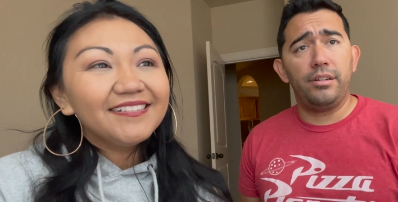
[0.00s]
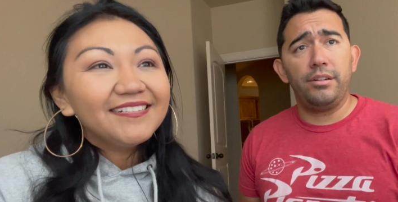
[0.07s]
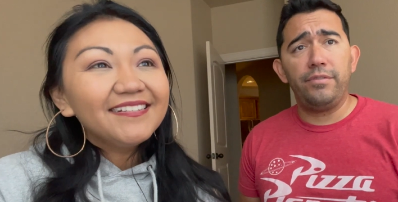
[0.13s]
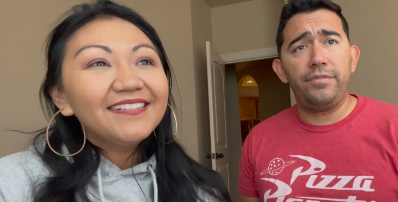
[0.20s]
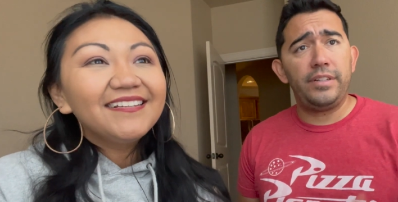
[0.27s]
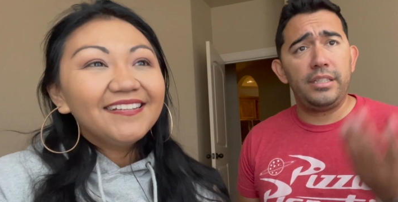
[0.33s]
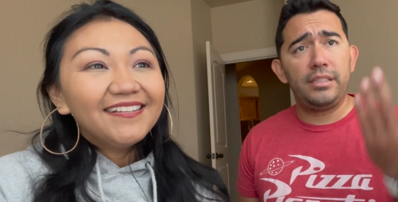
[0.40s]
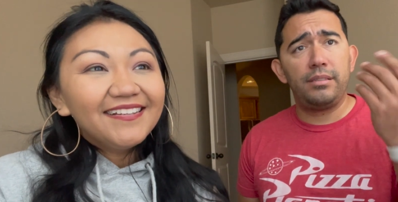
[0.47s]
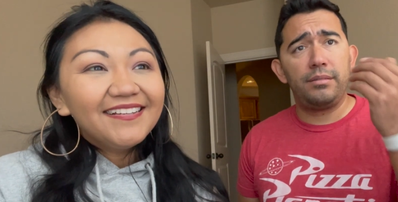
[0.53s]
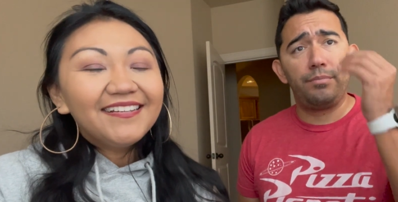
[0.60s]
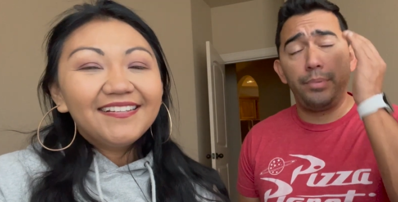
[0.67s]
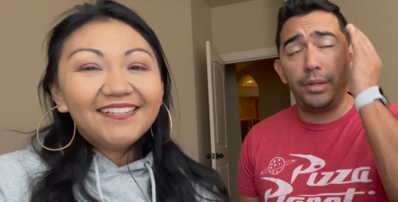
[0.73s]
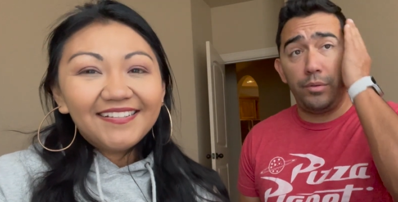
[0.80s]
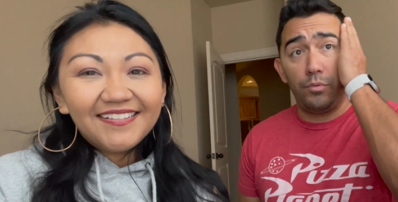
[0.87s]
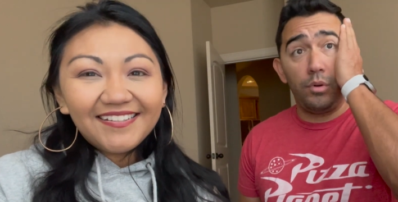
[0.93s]
Speaker 1: Goofy's
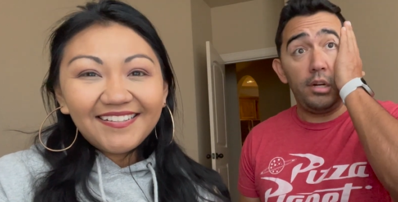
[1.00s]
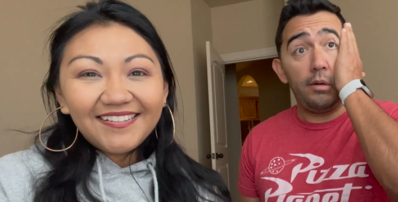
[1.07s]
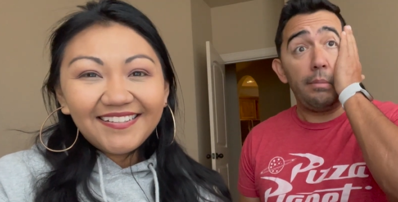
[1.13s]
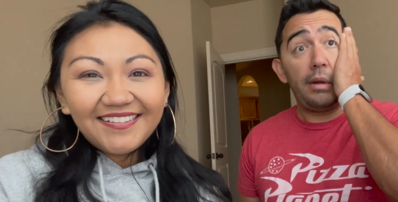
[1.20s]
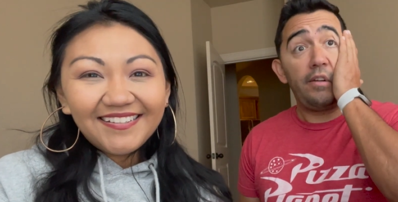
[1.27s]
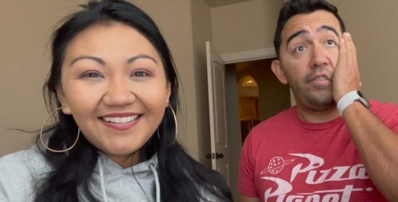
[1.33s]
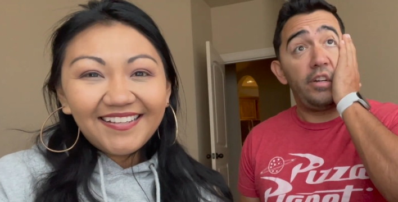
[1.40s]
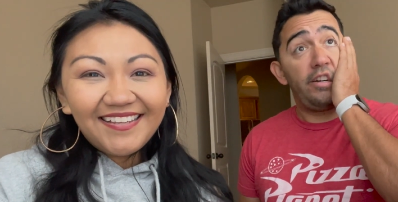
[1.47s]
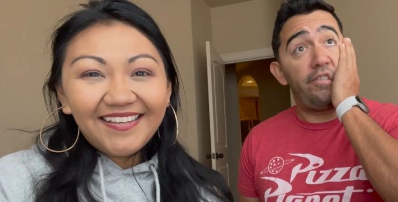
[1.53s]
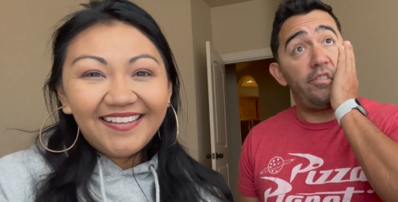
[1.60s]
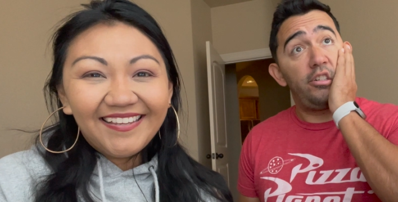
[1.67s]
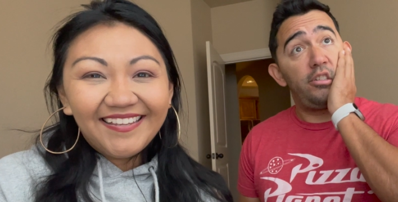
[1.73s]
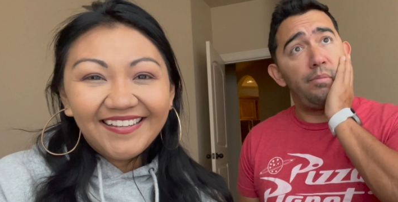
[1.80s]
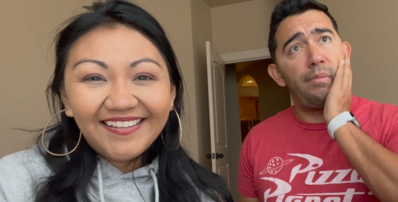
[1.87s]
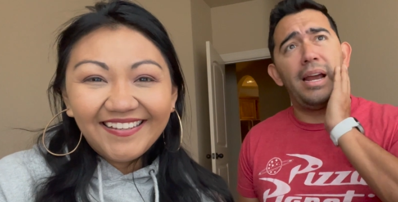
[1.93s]
been one of my
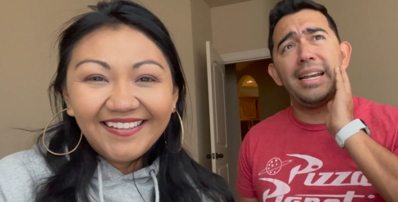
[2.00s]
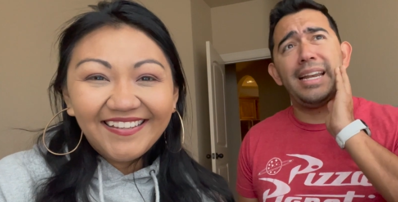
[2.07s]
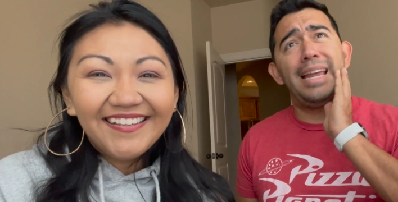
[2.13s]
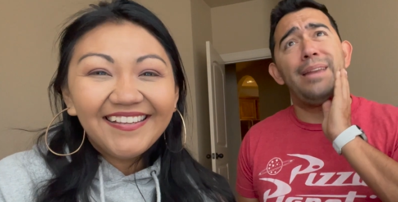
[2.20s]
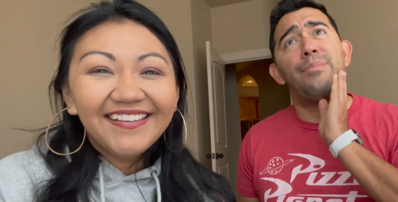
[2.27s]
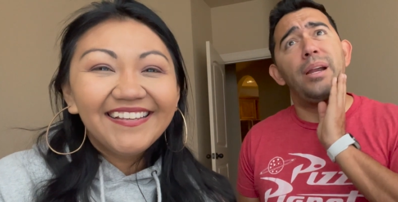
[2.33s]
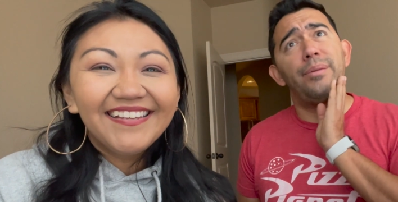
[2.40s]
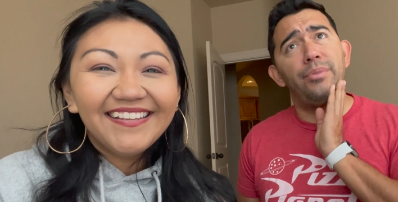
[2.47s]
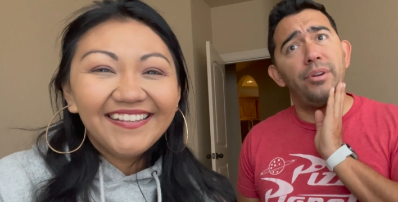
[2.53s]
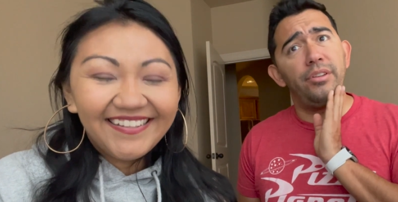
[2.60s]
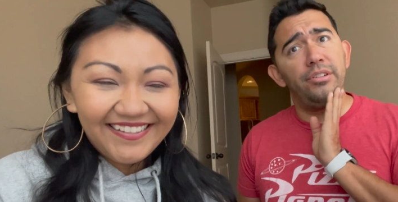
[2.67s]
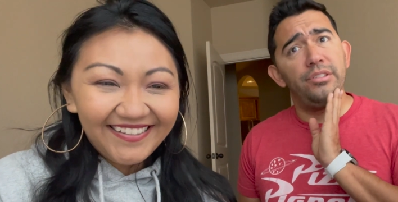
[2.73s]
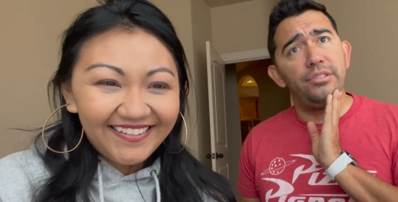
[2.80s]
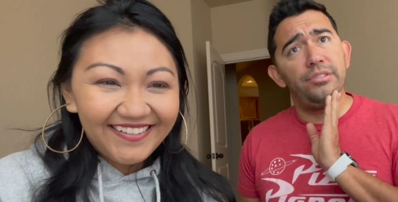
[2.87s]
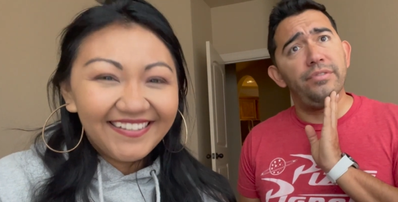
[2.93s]
favorites, mine and my
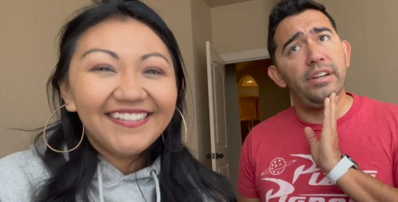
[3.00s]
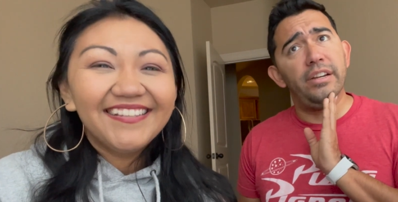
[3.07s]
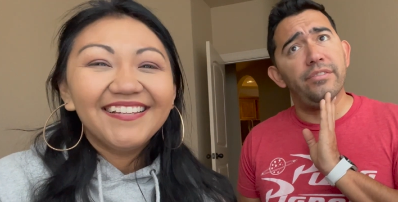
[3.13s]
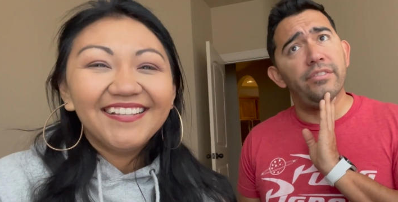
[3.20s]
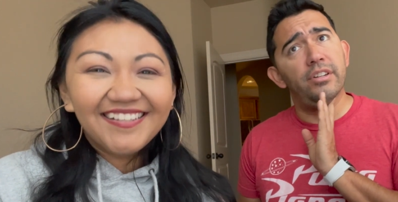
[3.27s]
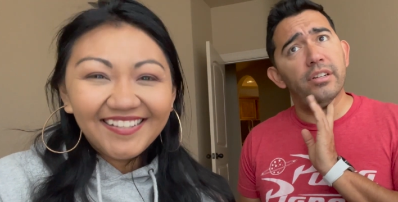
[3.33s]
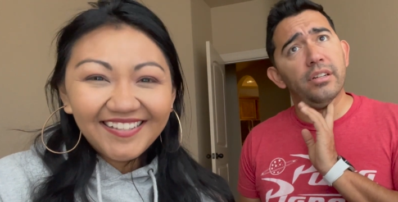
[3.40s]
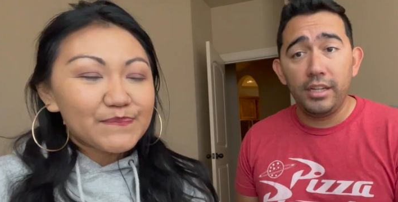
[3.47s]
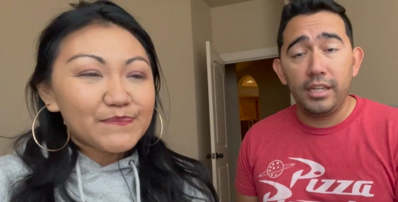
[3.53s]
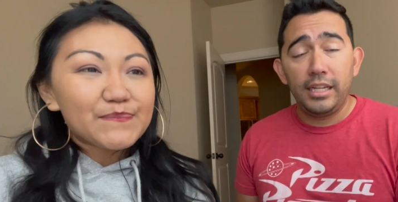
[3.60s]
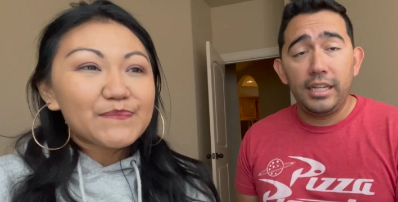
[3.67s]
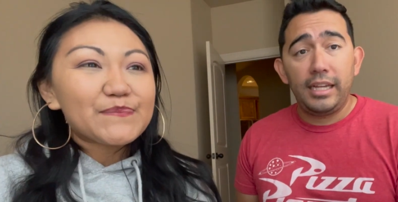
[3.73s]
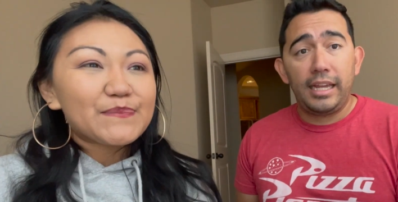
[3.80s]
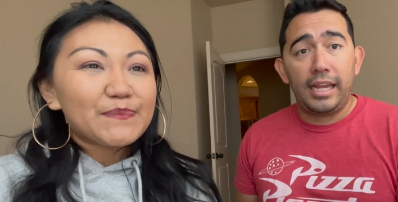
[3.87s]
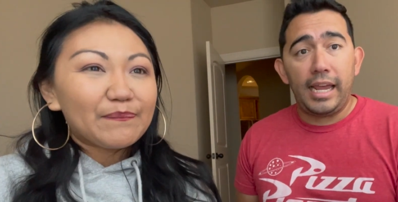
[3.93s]
brother's favorite.
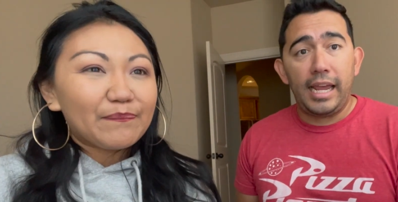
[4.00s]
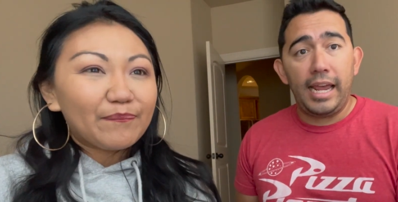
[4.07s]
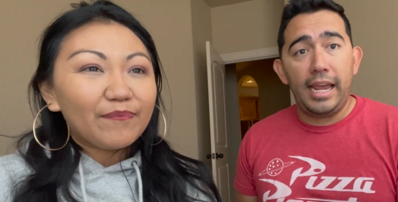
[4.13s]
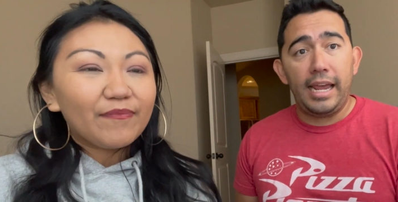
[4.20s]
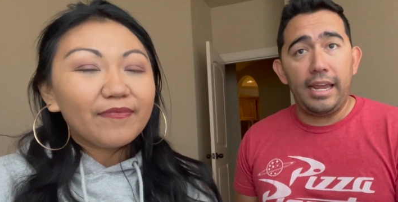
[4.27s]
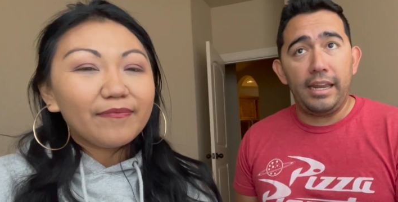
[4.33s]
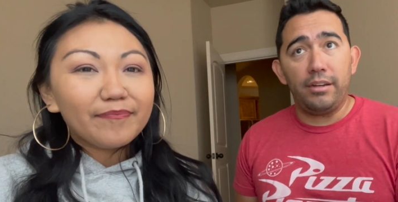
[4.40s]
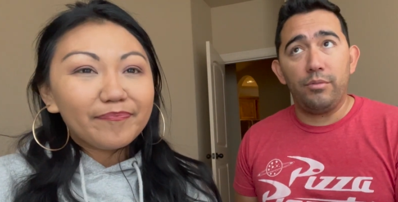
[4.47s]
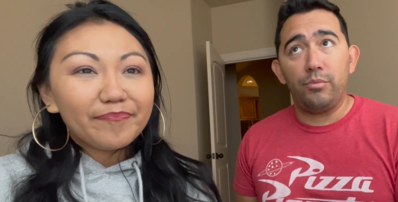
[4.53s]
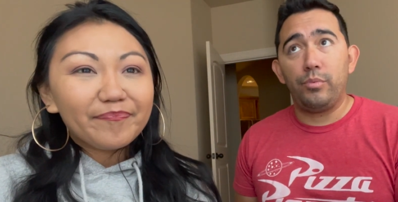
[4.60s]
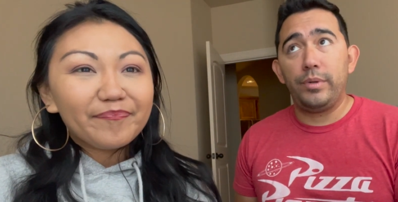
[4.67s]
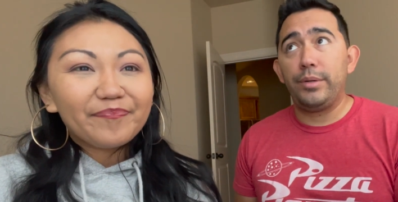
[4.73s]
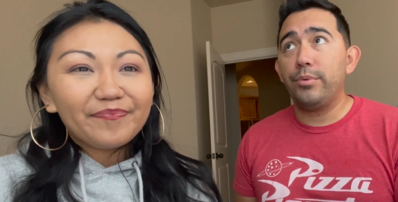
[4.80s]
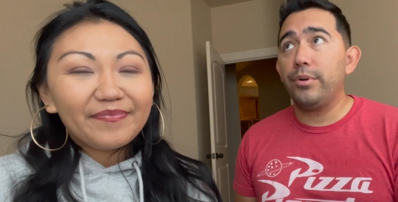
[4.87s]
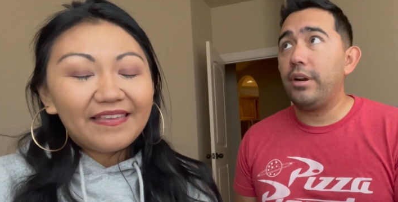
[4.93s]
And
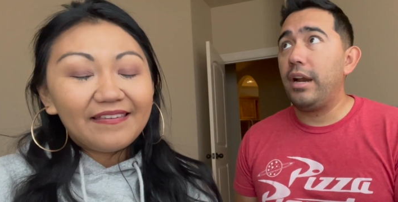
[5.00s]
we were